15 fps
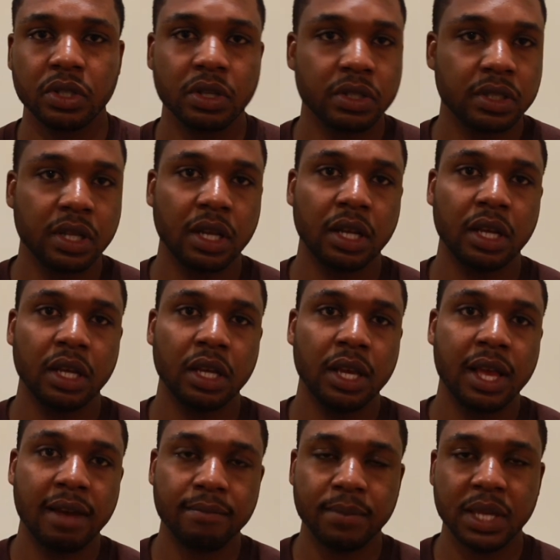because the
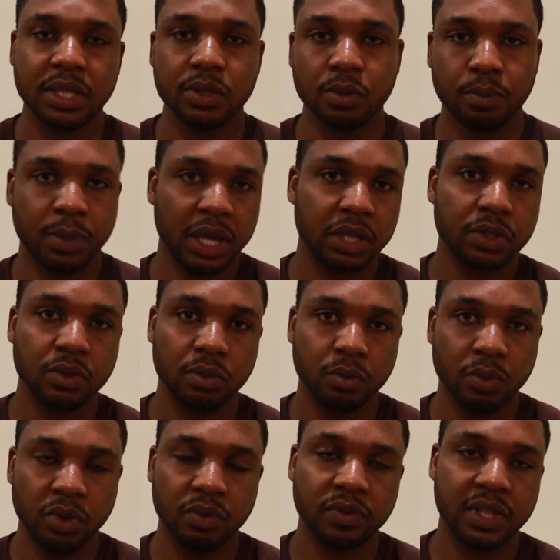government will pay to
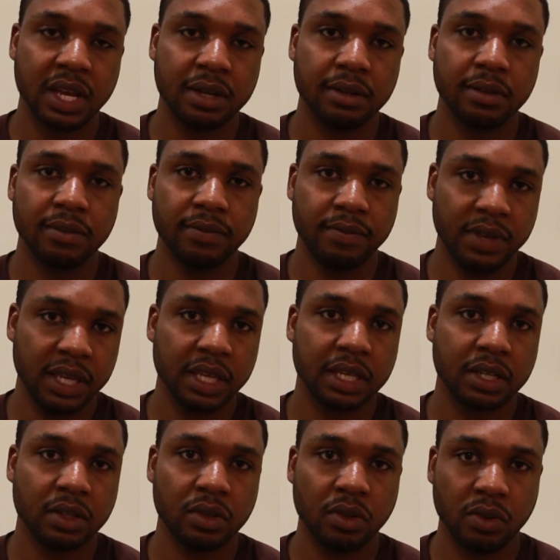move that
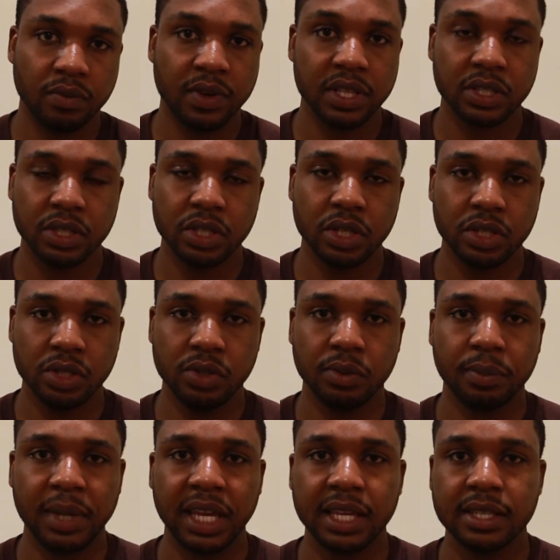vehicle over to your new
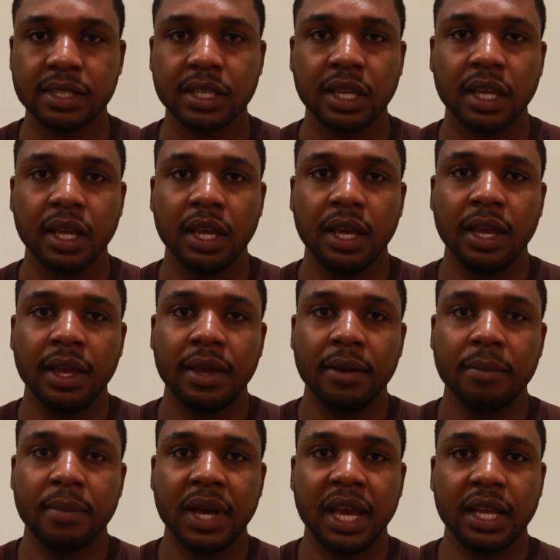base.
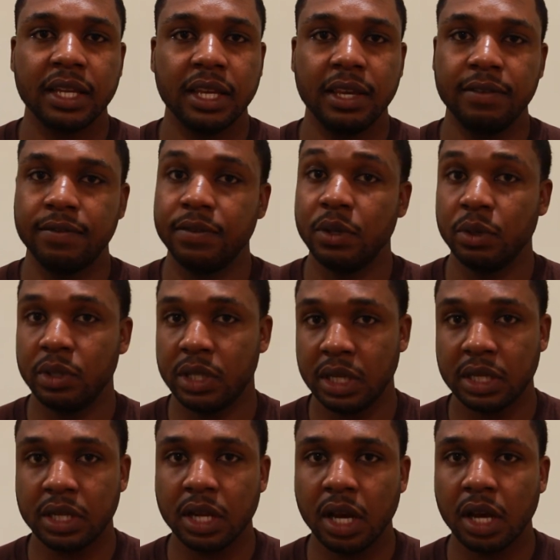But if you
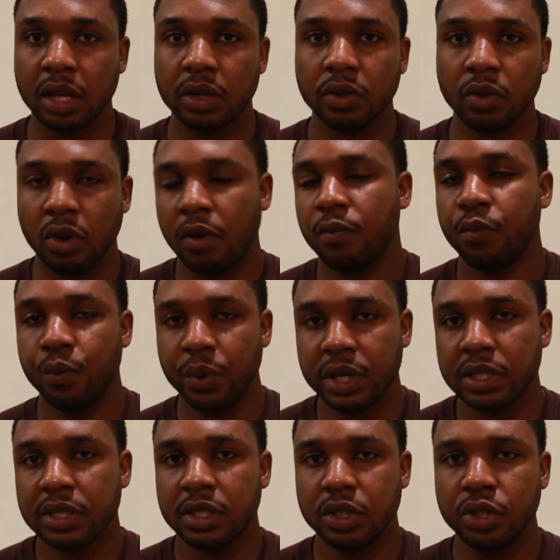did not, of
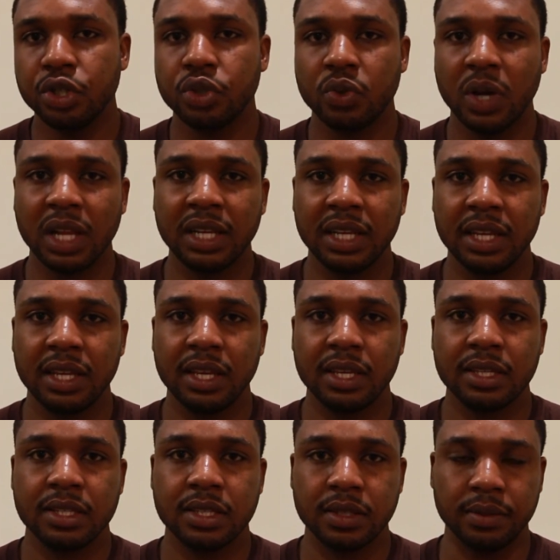which usually
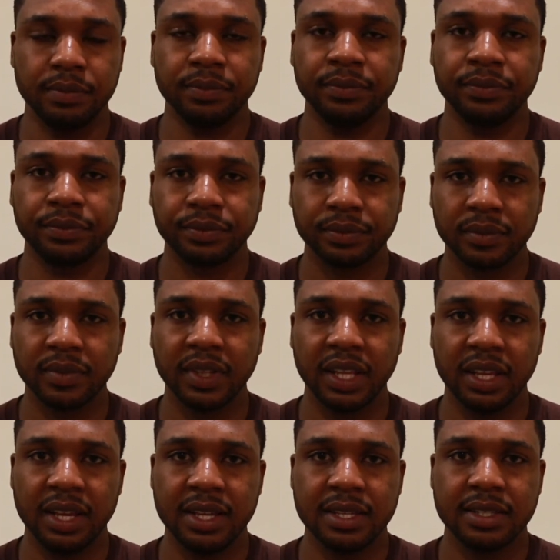is
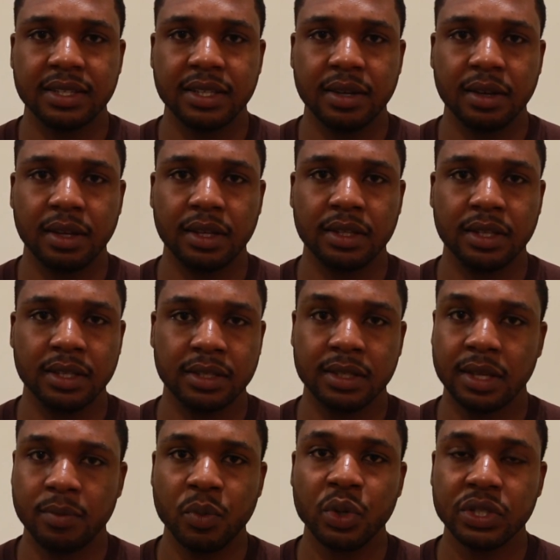
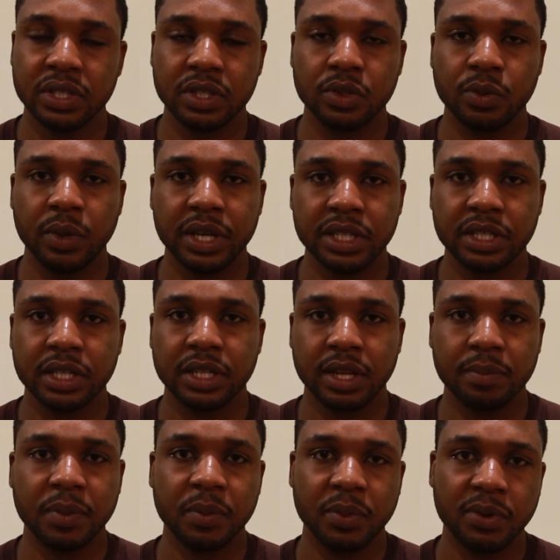the most situation
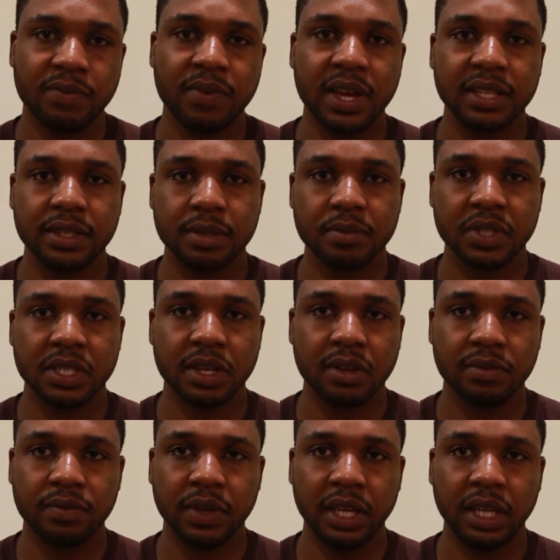that people find
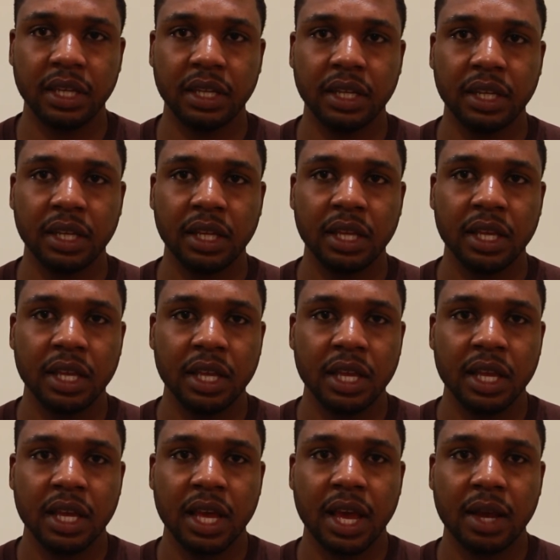themselves in,
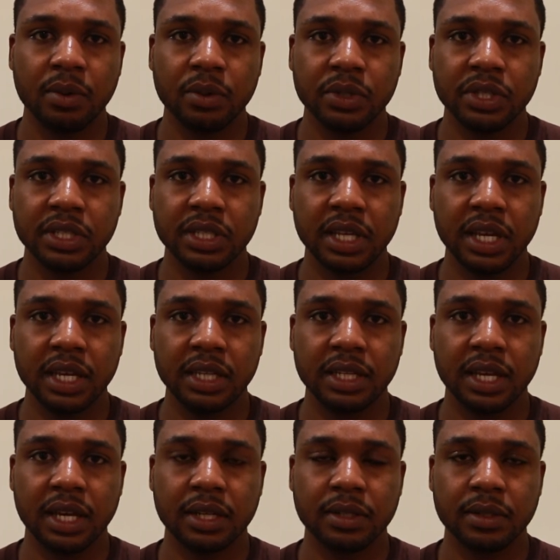I would say
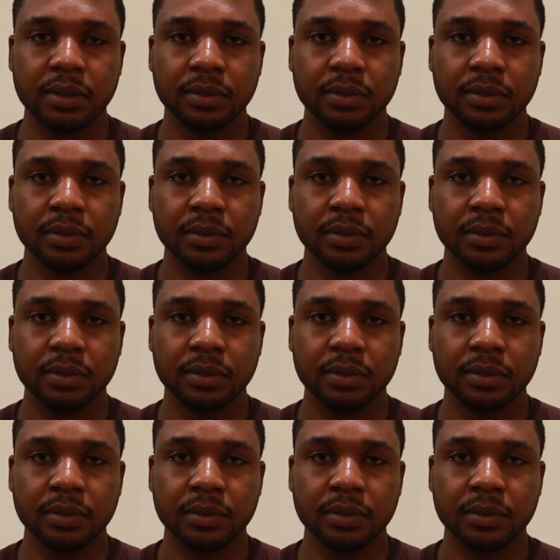that